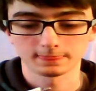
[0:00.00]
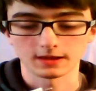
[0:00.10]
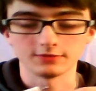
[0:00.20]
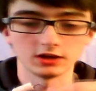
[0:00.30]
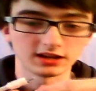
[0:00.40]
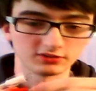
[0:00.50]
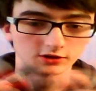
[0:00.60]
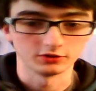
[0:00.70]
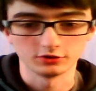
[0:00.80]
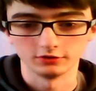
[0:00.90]
I've only actually
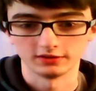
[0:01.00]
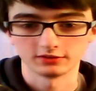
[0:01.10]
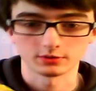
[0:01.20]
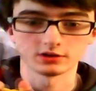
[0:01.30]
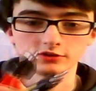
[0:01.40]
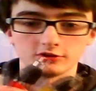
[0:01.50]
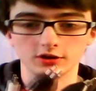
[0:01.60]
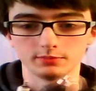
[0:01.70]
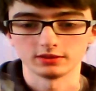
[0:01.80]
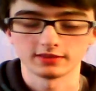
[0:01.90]
got 2 of these, so I can't show
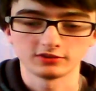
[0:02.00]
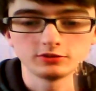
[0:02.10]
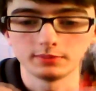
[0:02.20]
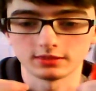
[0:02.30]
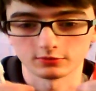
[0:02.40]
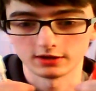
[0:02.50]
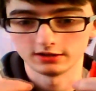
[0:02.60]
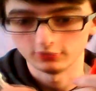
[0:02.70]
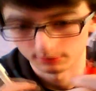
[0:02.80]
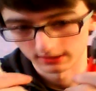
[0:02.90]
you, but there should be 3,
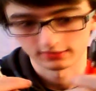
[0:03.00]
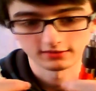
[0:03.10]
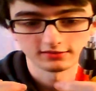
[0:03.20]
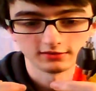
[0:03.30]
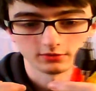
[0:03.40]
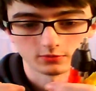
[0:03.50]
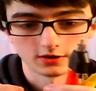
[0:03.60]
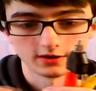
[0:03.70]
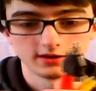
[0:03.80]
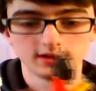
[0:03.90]
and you plug this into
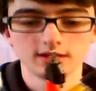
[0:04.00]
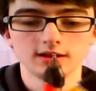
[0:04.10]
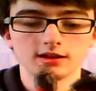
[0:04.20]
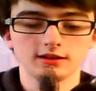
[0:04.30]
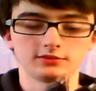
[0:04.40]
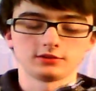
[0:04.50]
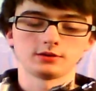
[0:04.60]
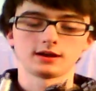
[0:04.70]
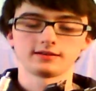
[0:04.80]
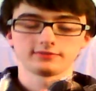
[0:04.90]
one. And so you
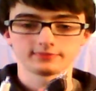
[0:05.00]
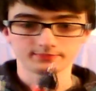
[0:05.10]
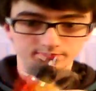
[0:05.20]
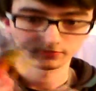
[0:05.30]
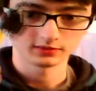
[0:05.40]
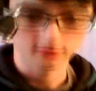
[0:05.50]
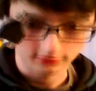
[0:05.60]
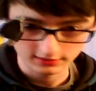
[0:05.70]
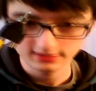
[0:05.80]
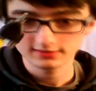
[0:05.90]
have
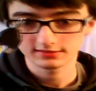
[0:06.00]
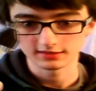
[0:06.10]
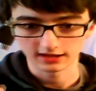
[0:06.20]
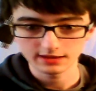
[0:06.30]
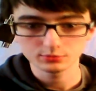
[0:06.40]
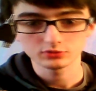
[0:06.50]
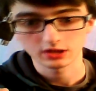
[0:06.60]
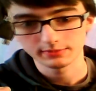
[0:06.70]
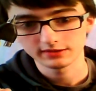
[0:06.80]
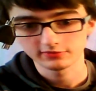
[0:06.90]
the cable
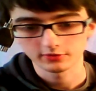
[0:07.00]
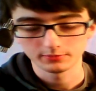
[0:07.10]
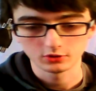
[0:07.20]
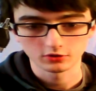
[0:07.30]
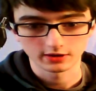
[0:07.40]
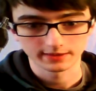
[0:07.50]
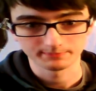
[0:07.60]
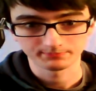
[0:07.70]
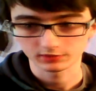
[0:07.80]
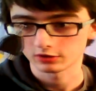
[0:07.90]
coming from your
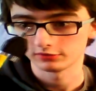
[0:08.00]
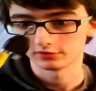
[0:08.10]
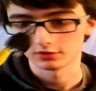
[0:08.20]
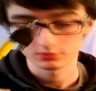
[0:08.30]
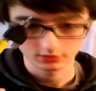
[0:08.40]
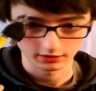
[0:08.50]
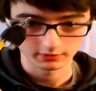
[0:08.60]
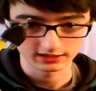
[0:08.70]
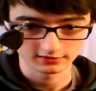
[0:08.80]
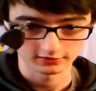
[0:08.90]
console going
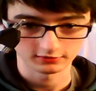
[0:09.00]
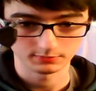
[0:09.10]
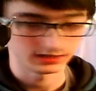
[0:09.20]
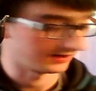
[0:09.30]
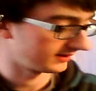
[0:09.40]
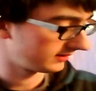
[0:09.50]
into the splitter.